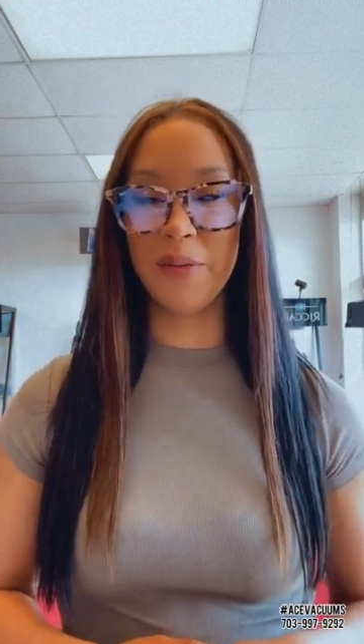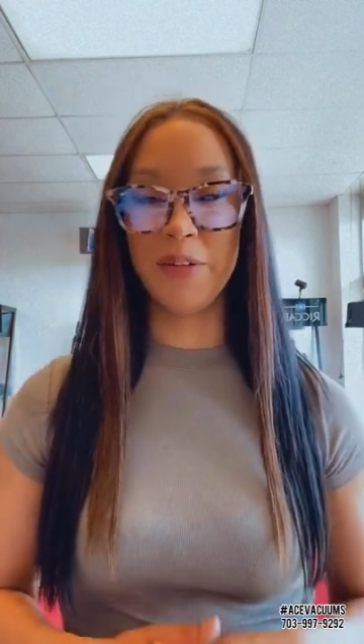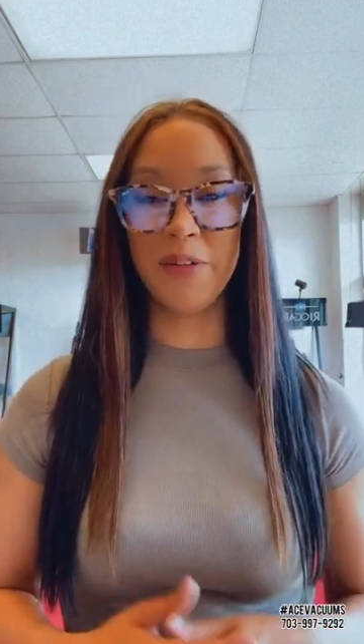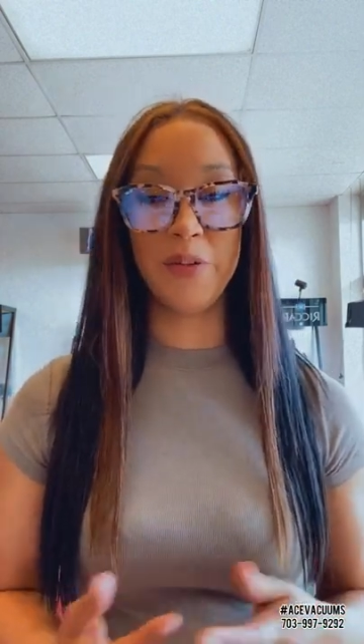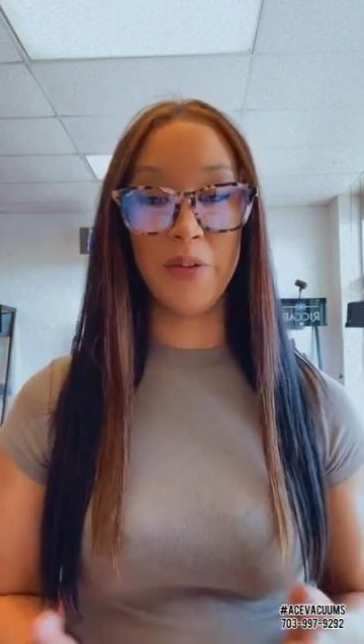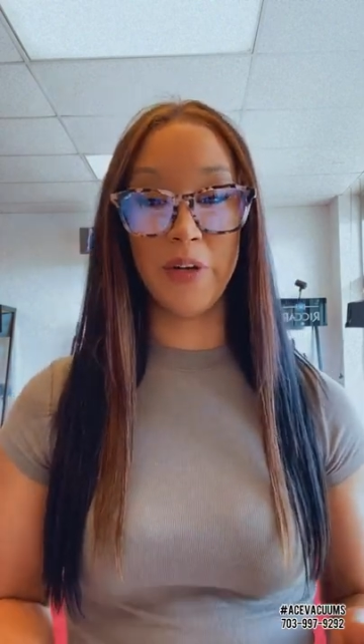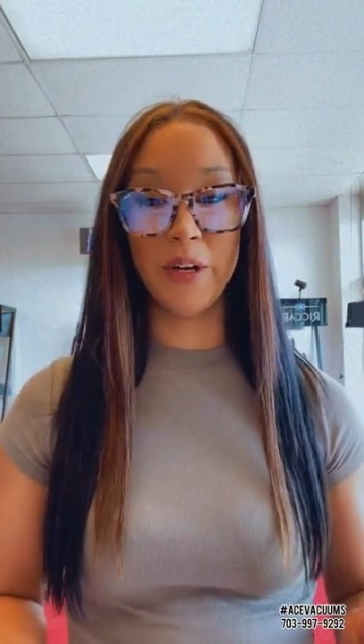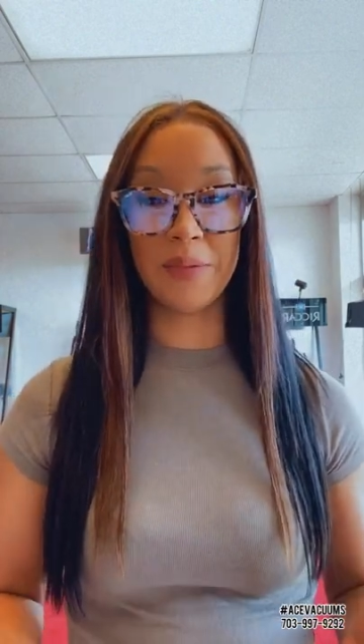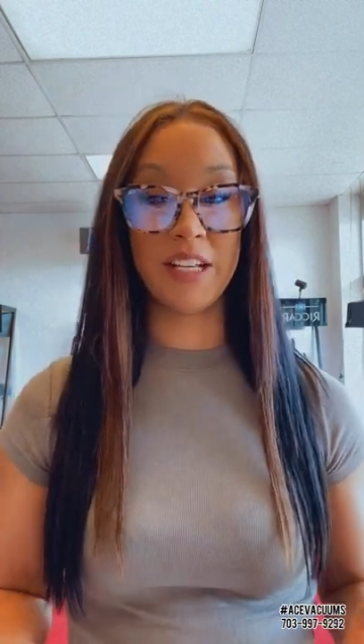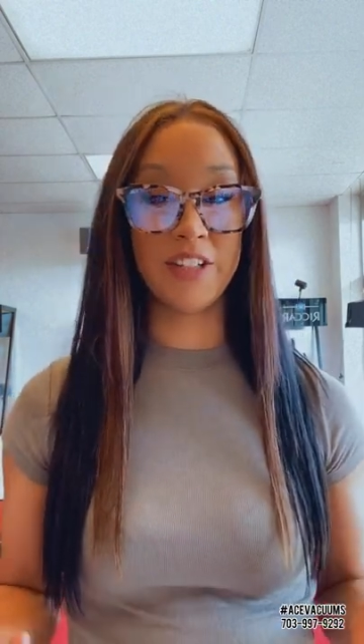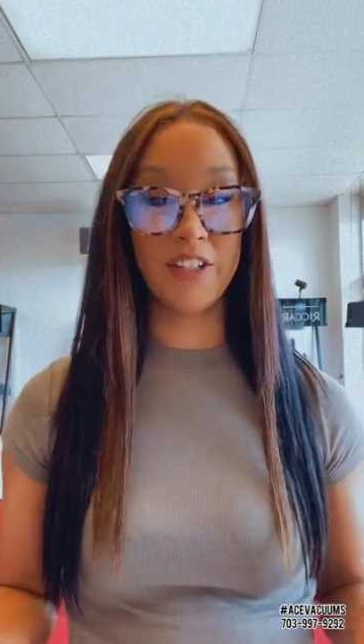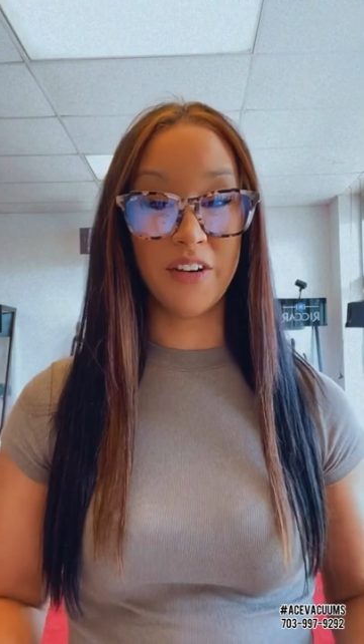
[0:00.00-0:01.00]
We do
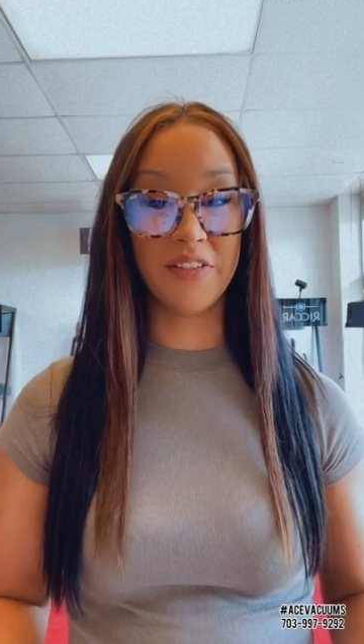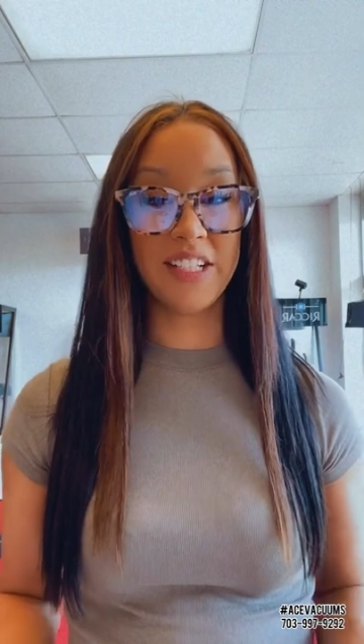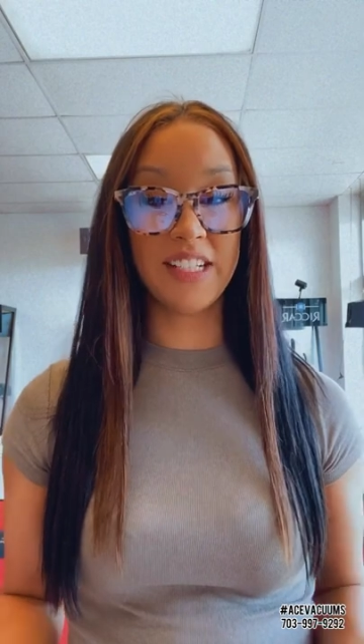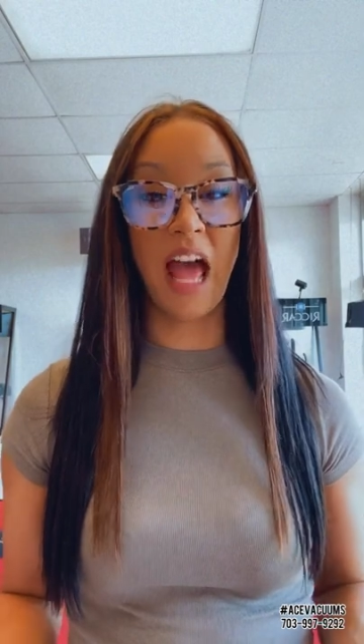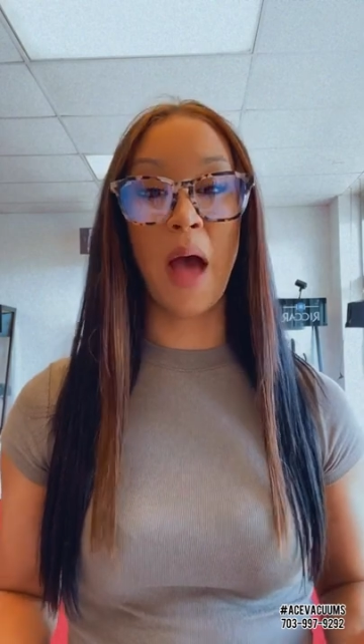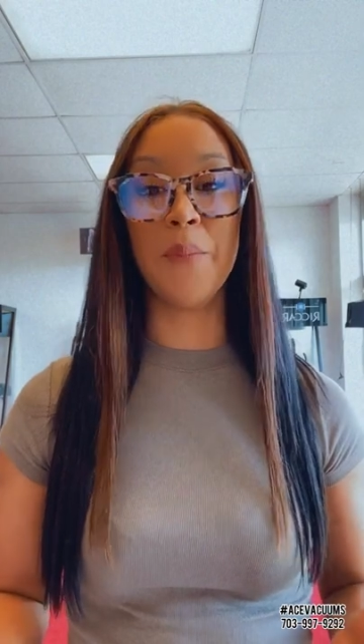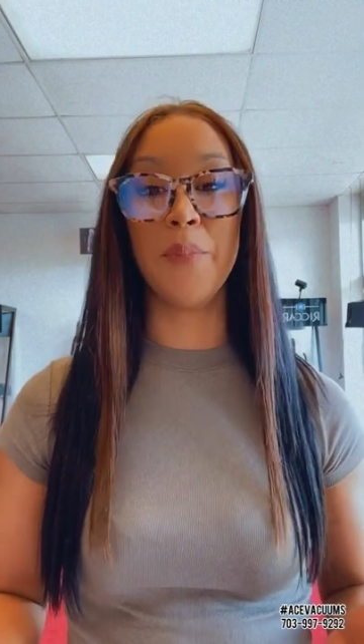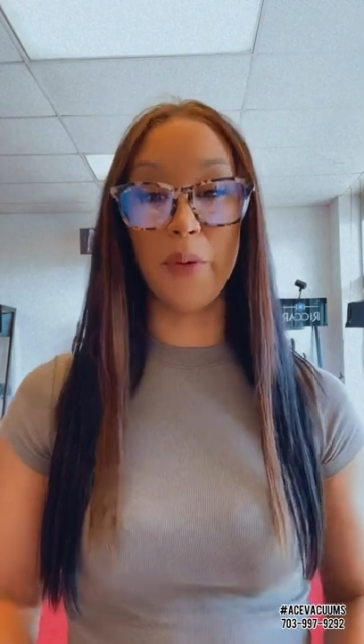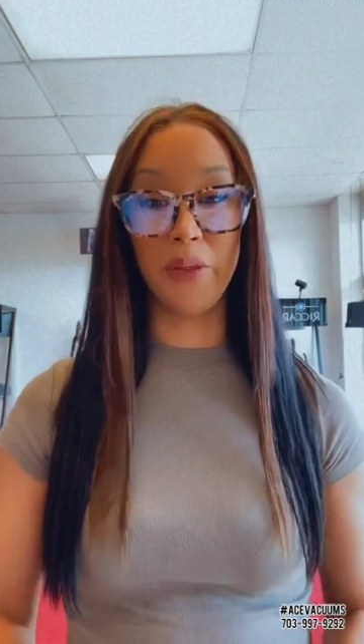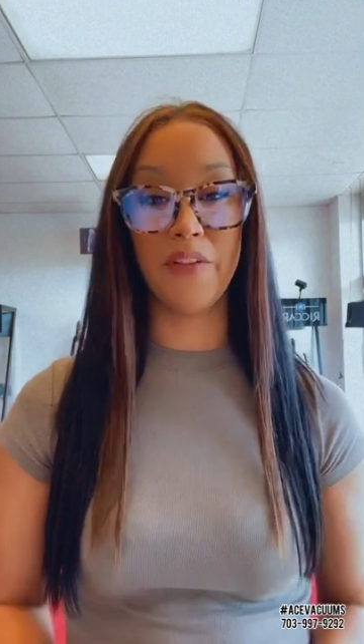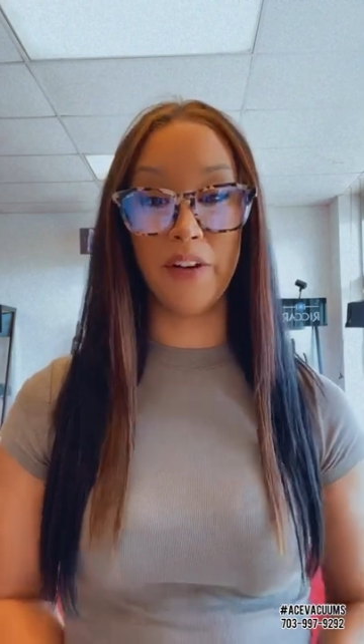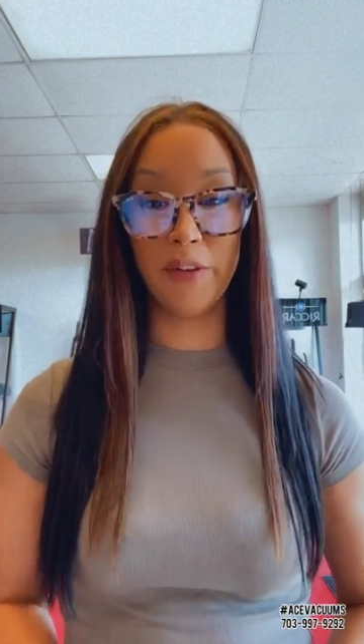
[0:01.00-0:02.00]
tune-ups and services at
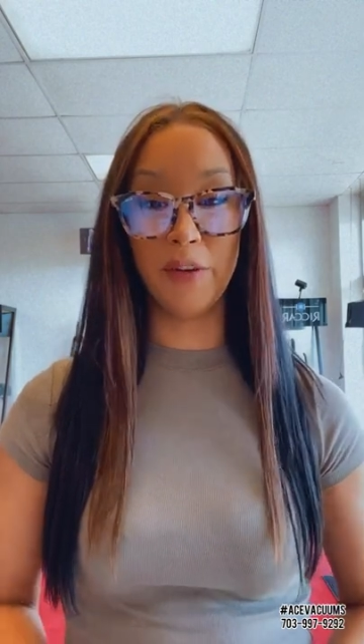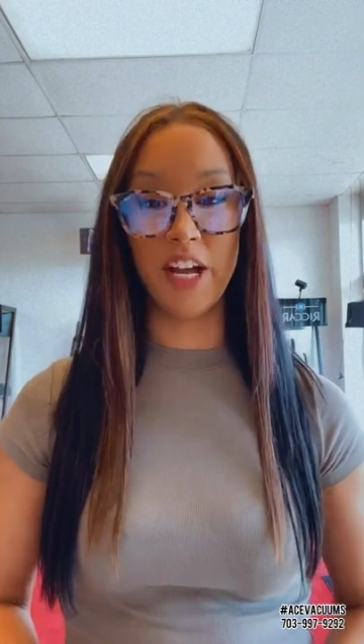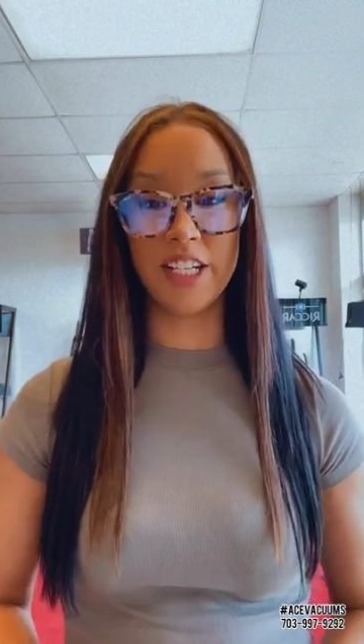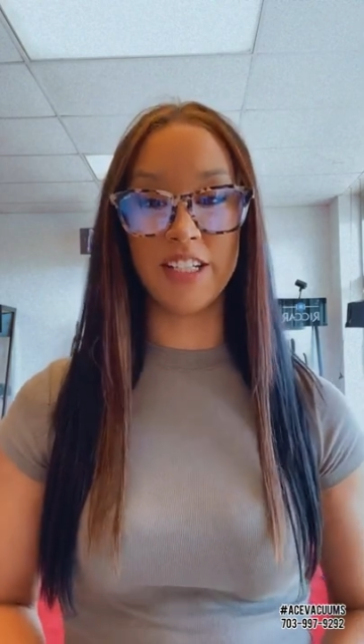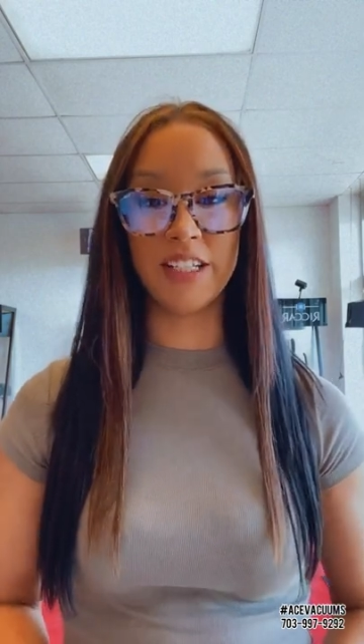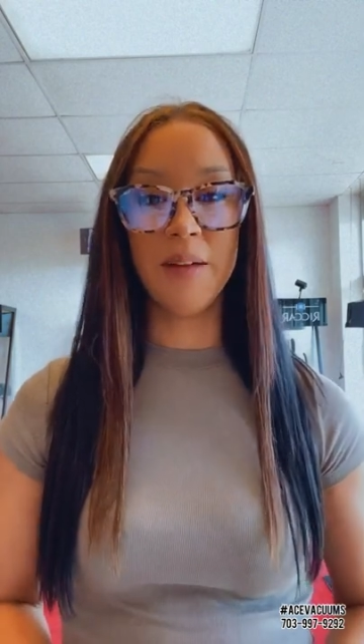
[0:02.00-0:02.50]
both of our locations.